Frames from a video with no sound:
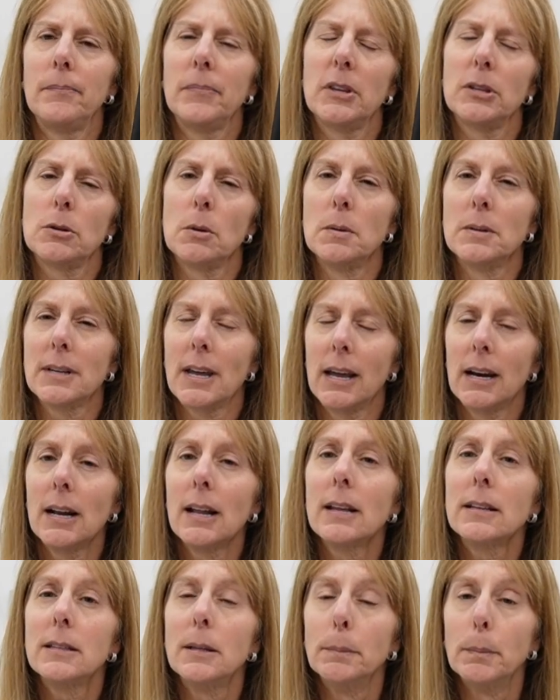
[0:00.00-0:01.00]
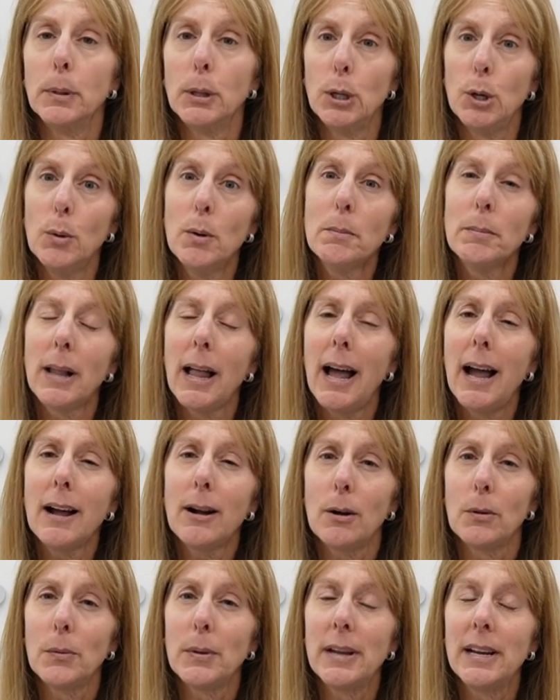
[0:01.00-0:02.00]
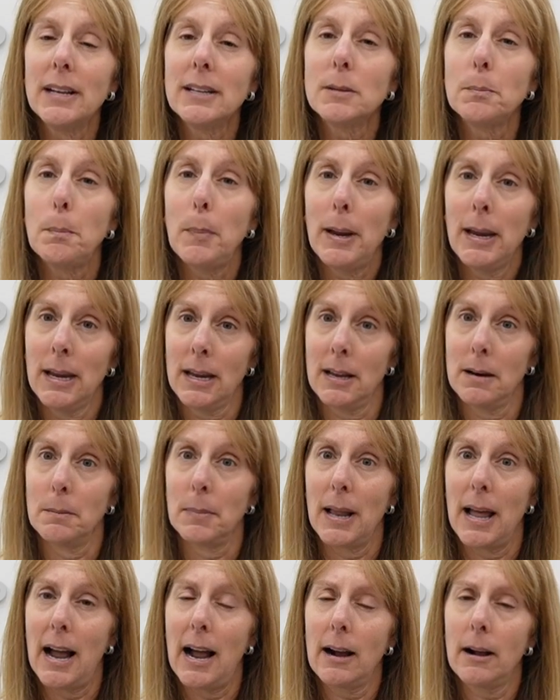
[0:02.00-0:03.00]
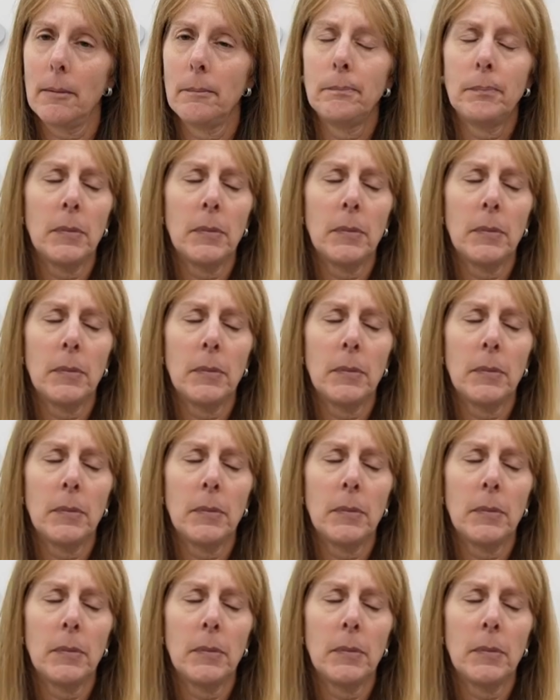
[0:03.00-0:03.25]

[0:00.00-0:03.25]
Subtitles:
So it's kind of like the blue and black, only it's pink and black.